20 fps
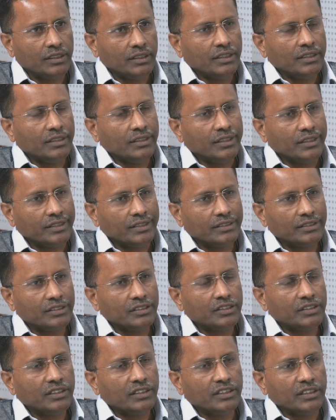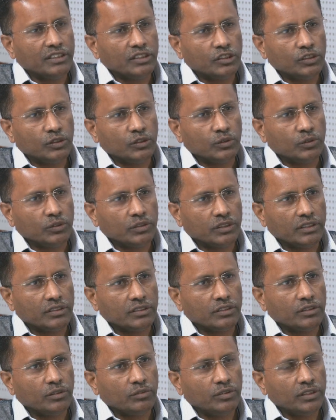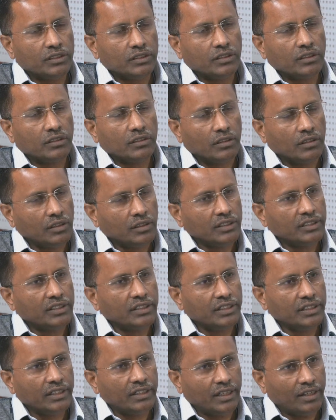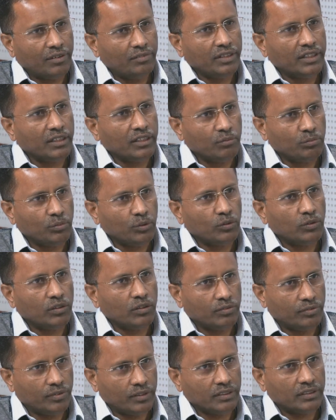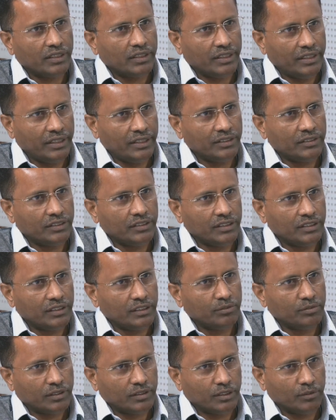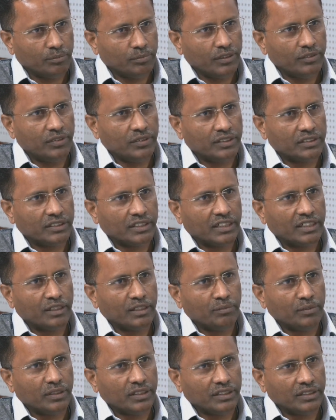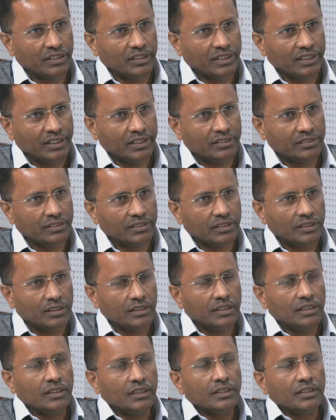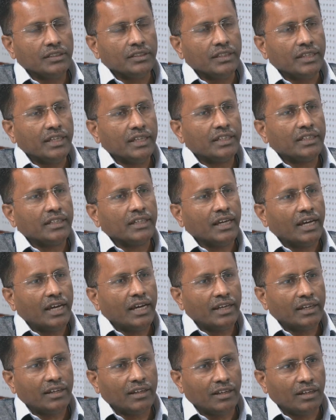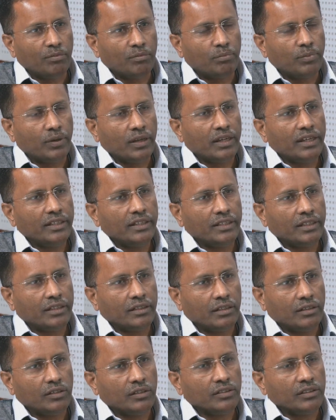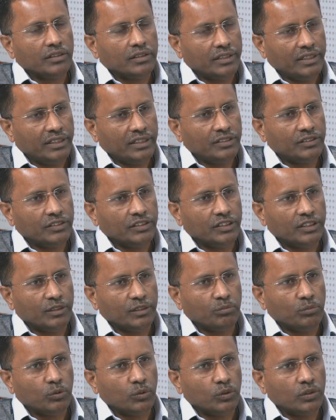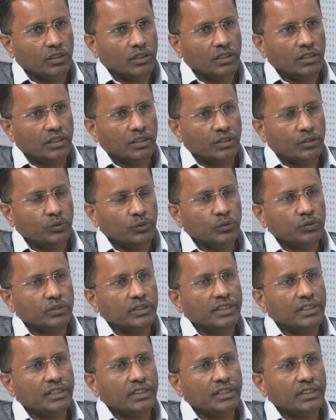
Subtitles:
The existing institutions which are already having approval for the AICTE for the previous academic years, they can apply on the AICTE portal using